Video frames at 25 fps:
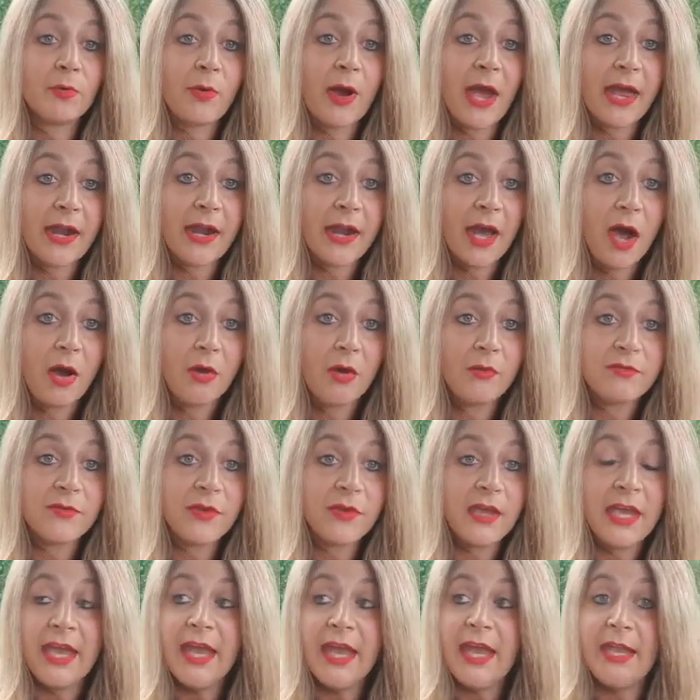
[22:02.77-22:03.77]
to write off,
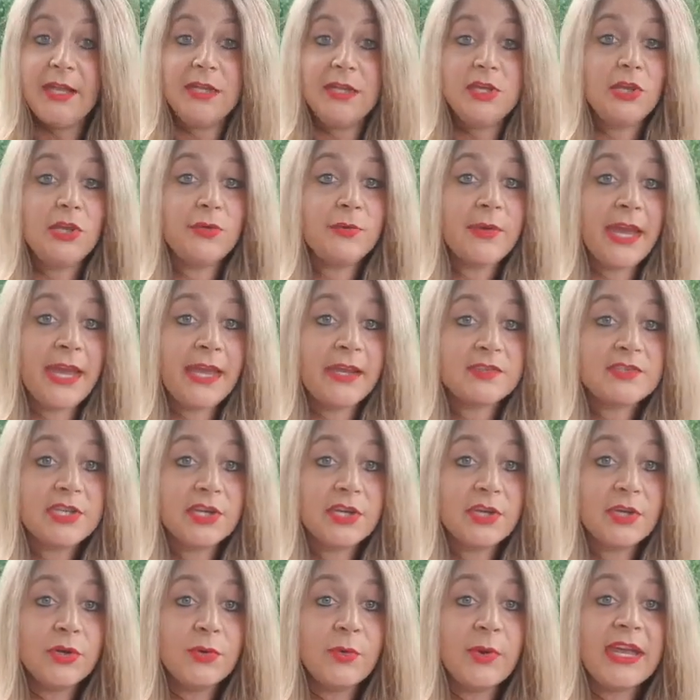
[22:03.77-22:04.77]
and you can
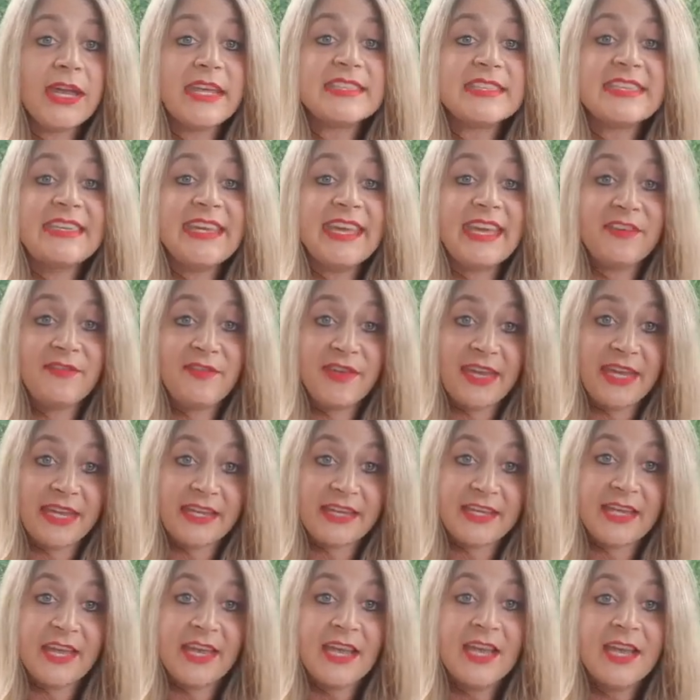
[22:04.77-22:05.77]
too, is
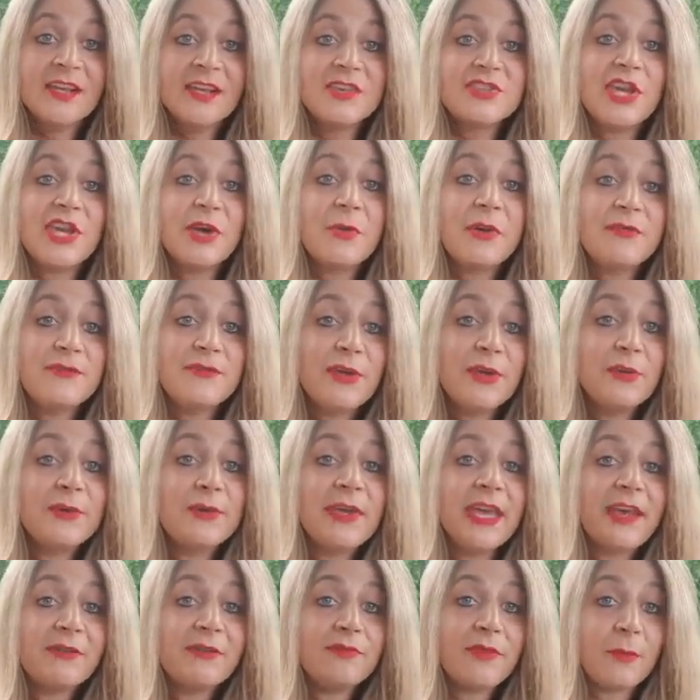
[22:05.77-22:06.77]
giving. So if you
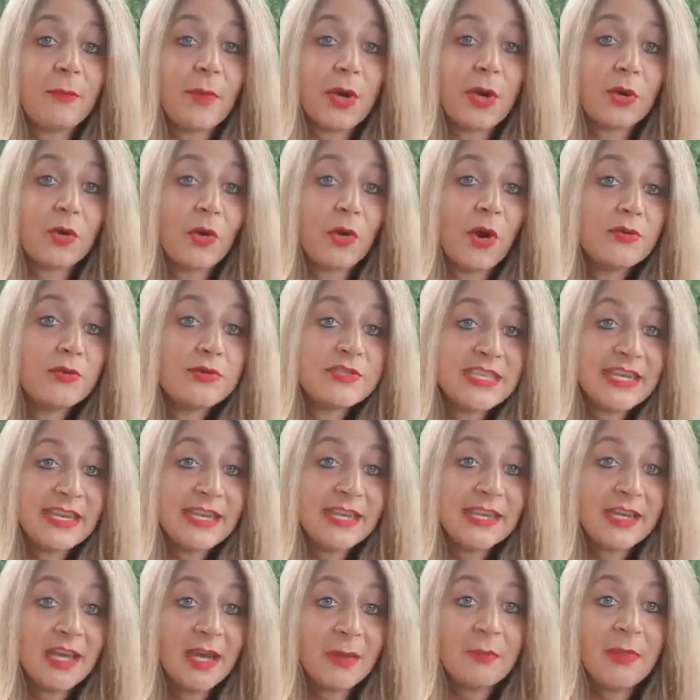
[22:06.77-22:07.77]
give from a gross
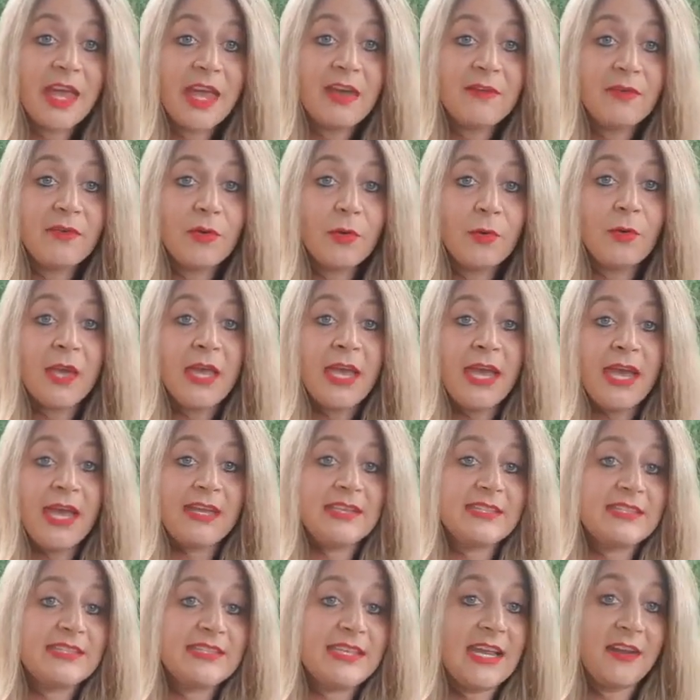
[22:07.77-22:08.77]
income level
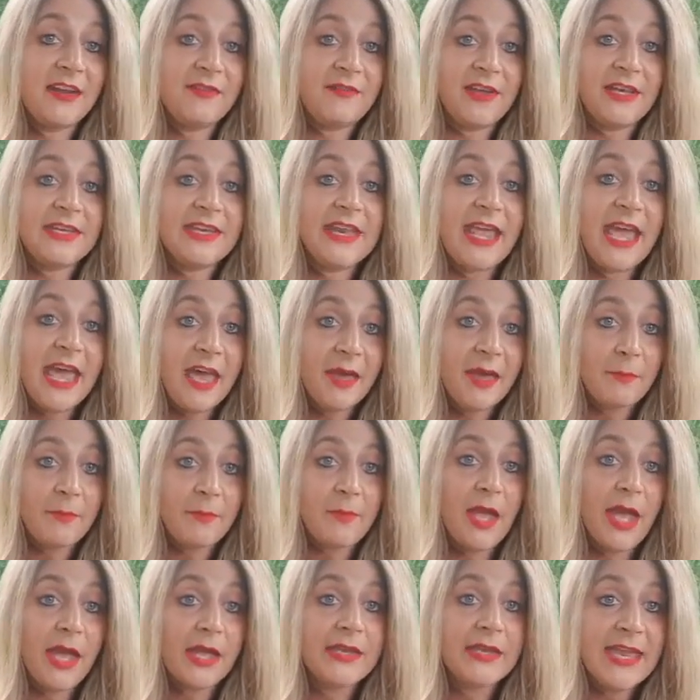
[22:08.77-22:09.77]
instead of a net
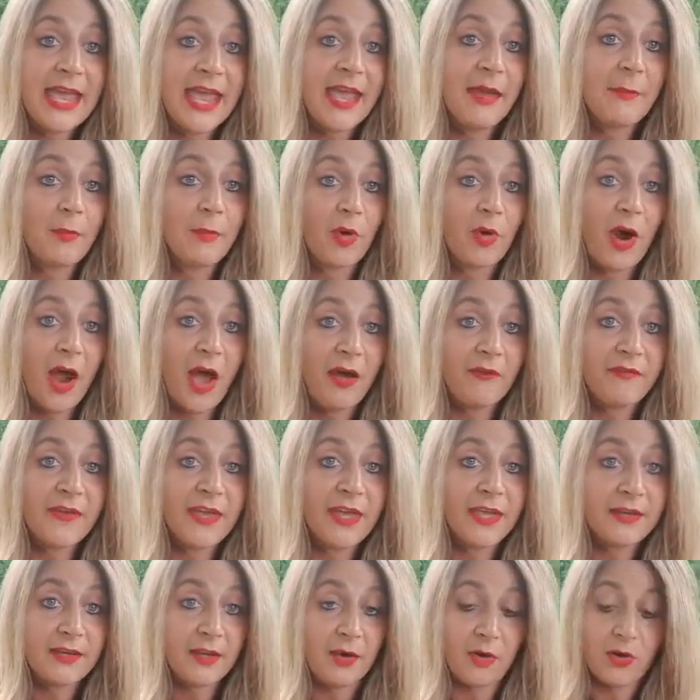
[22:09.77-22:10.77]

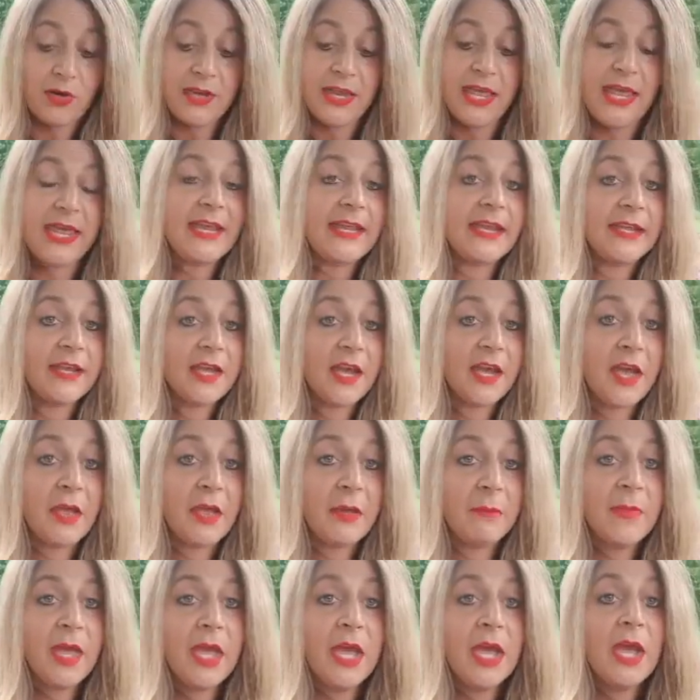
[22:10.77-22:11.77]
profit or net
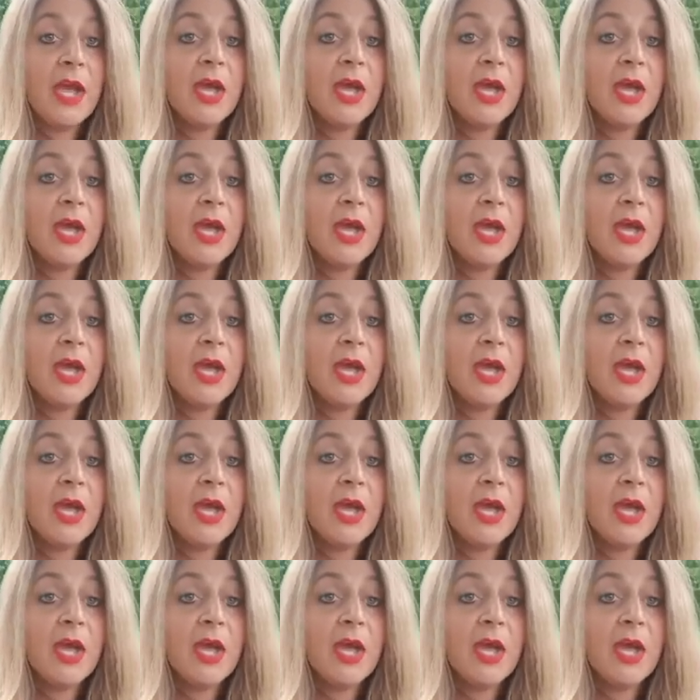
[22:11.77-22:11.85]
income,